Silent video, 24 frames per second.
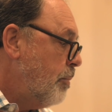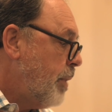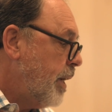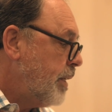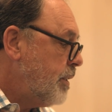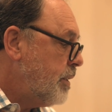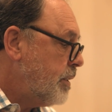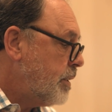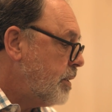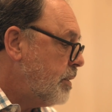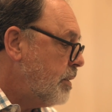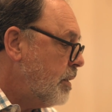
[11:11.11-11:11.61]

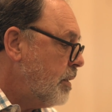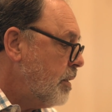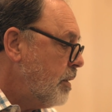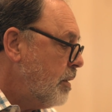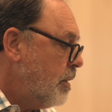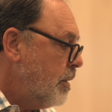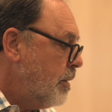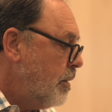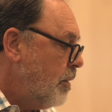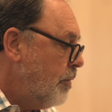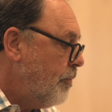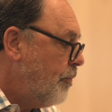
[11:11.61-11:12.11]
by just
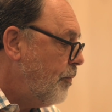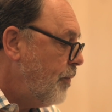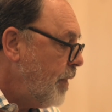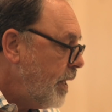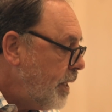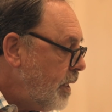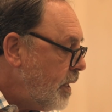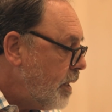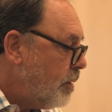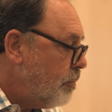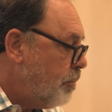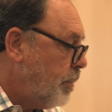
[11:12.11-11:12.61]

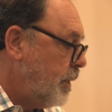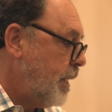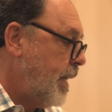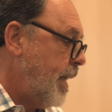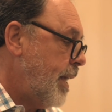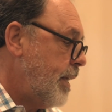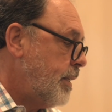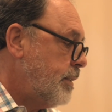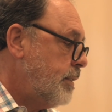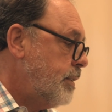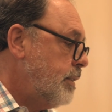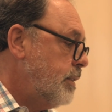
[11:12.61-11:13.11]
feeding
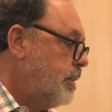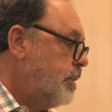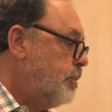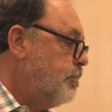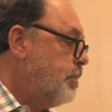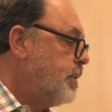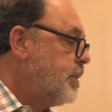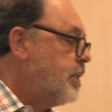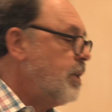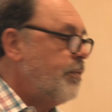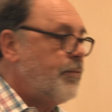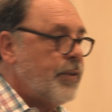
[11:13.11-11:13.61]
plants
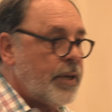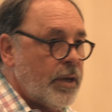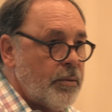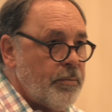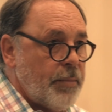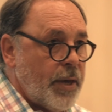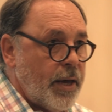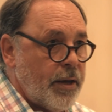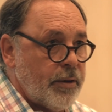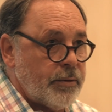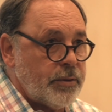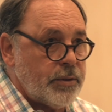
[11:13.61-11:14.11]
specific
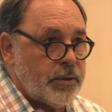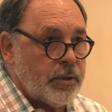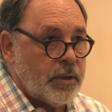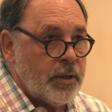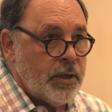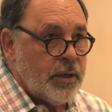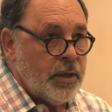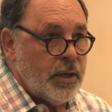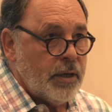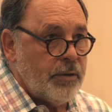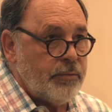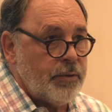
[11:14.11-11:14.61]

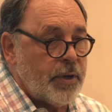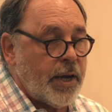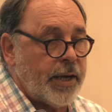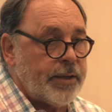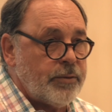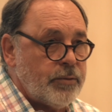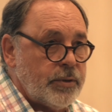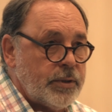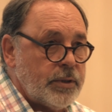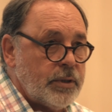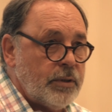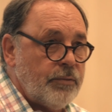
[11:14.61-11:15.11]
amounts of
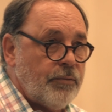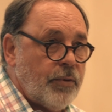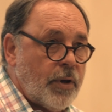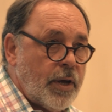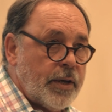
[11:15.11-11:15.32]
nitrogen,